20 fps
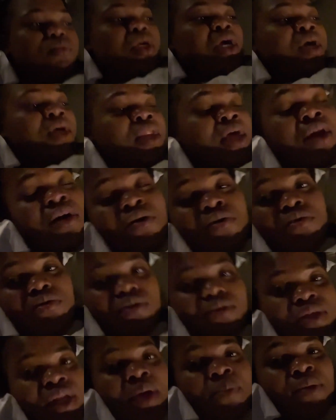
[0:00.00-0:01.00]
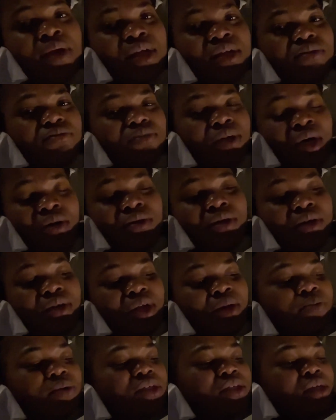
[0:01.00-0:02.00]
and they be
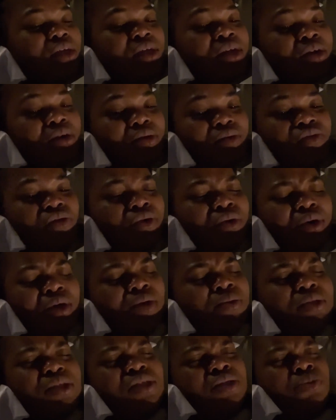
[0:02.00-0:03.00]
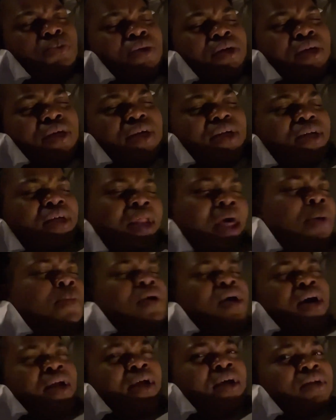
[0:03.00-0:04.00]
chilling on the floor, which is weird, right? We
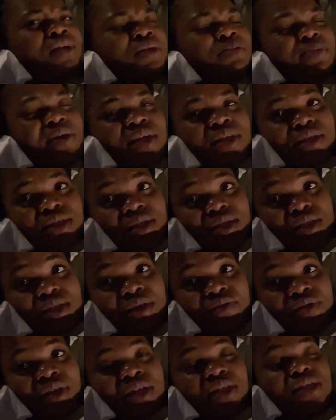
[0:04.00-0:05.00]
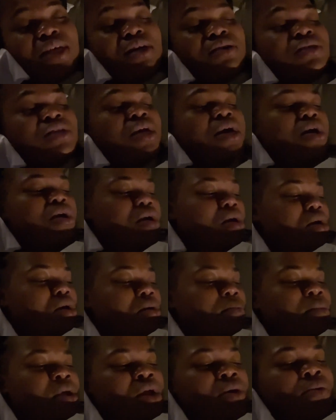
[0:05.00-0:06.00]
got all these beds and stuff in this house.
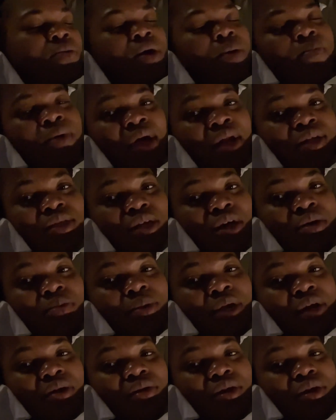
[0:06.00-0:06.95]
But anyway, Pat is home now.